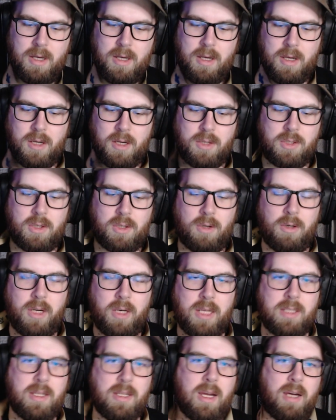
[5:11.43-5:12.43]
So
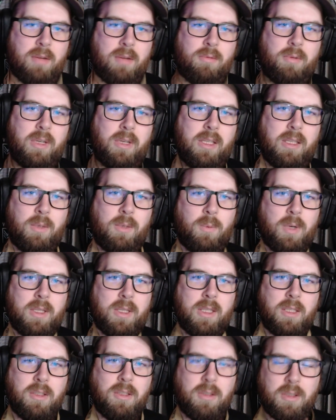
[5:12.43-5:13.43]
it's not really one
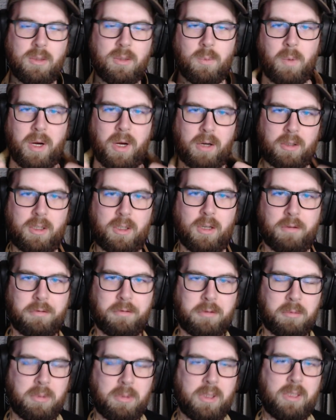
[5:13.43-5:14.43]
that you can wear
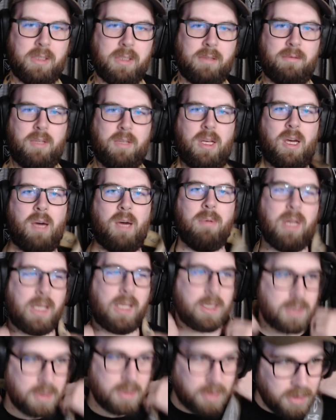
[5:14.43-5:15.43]
comfortably. I mean, I
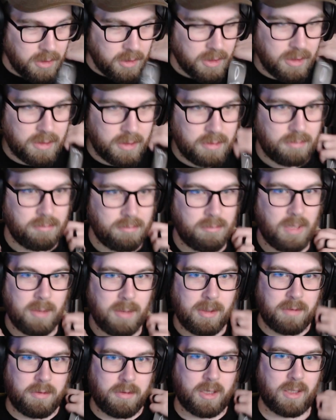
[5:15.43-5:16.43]
guess you could,
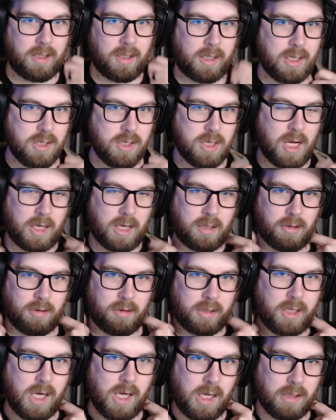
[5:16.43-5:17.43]
maybe if you had like a jacket or a
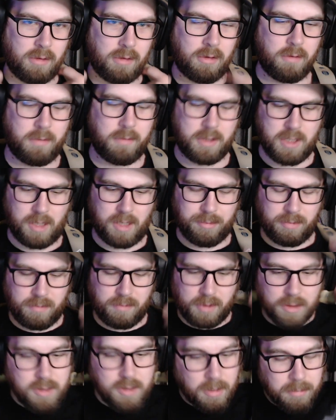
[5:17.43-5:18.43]
collar over top of
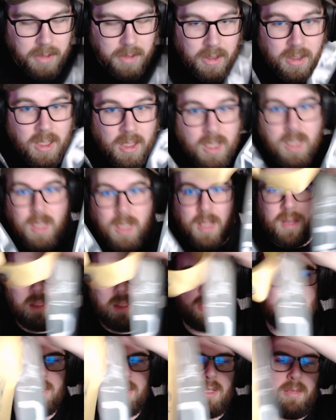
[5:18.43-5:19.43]
it or something.
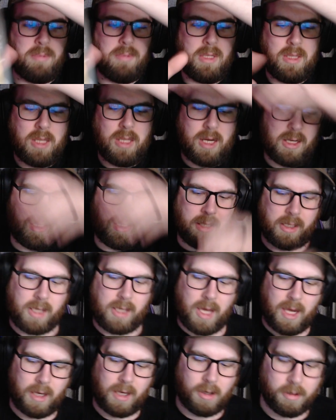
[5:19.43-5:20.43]
This is something that I'd like
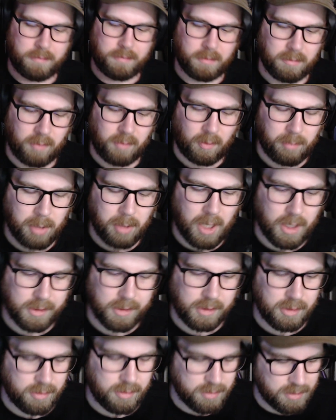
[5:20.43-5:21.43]
hang off of a
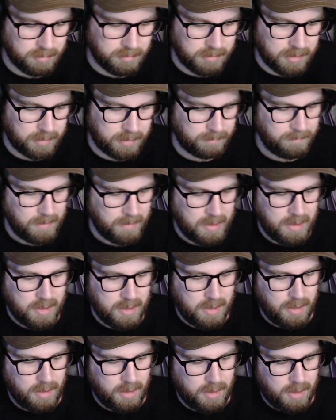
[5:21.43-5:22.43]
pocket or something.
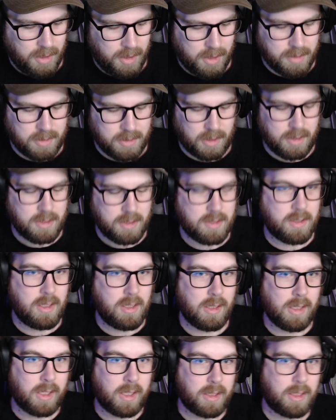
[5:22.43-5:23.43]
It's honestly
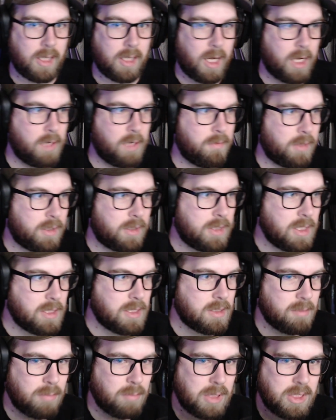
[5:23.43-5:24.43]
like kind of a
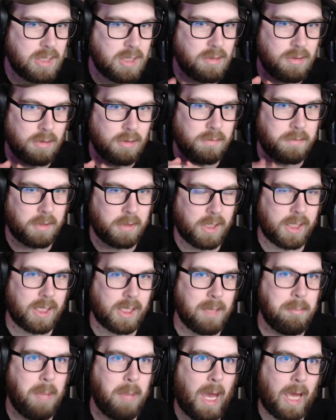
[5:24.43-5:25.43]
decent material for like
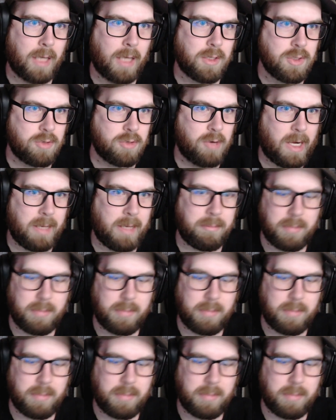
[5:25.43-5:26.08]
a bag strap.